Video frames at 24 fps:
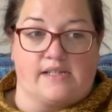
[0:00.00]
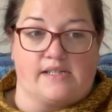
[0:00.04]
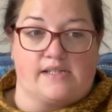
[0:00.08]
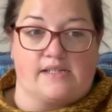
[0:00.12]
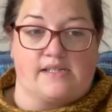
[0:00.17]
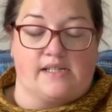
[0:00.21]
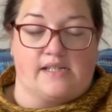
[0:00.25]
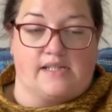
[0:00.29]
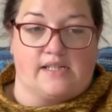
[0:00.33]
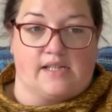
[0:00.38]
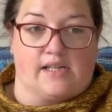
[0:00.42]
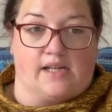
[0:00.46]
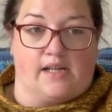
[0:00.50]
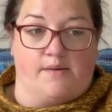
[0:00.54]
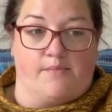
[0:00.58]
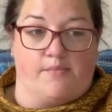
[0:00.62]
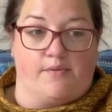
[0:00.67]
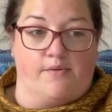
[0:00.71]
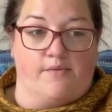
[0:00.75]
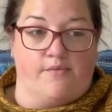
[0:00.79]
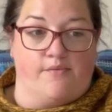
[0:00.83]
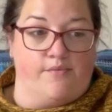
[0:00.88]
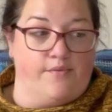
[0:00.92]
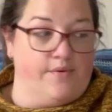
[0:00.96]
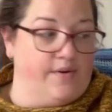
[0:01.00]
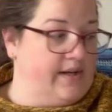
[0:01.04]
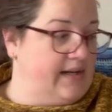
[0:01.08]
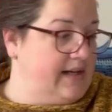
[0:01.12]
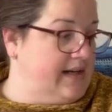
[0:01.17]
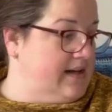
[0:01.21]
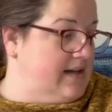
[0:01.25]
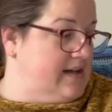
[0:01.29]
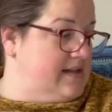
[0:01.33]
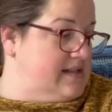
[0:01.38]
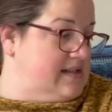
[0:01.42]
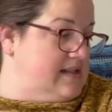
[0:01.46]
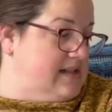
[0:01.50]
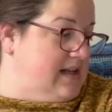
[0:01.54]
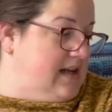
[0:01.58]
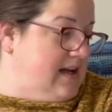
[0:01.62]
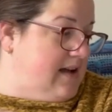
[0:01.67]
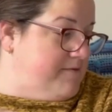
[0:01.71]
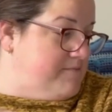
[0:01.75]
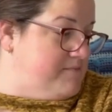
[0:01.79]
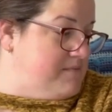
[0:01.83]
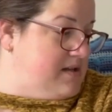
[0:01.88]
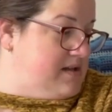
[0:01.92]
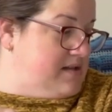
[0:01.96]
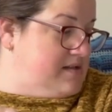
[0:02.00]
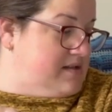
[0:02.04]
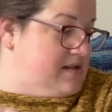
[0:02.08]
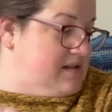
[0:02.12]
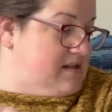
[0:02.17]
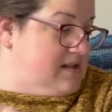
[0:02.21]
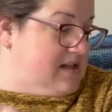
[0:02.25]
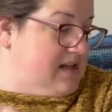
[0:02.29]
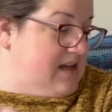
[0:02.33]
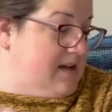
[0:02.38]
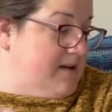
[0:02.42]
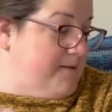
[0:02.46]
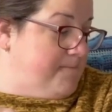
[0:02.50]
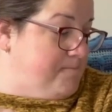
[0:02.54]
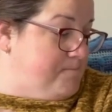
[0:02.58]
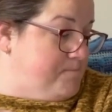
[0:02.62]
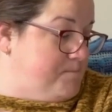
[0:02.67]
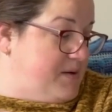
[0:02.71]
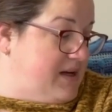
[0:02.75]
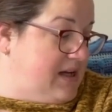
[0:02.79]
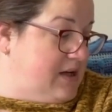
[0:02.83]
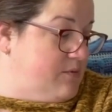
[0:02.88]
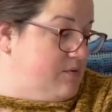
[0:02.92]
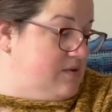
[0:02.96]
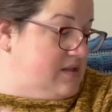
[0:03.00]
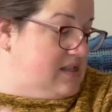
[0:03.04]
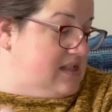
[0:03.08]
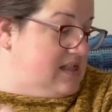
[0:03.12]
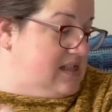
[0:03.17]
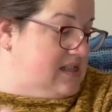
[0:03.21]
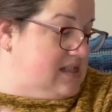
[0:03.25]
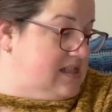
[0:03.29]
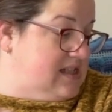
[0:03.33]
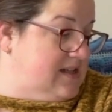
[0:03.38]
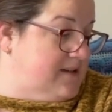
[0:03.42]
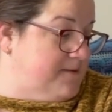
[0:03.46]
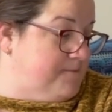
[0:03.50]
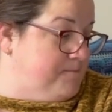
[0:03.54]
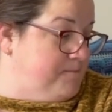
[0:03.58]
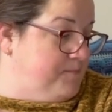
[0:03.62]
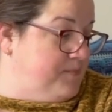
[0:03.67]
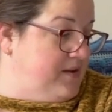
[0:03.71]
It's knitting up really nicely. I've mastered backwards knitting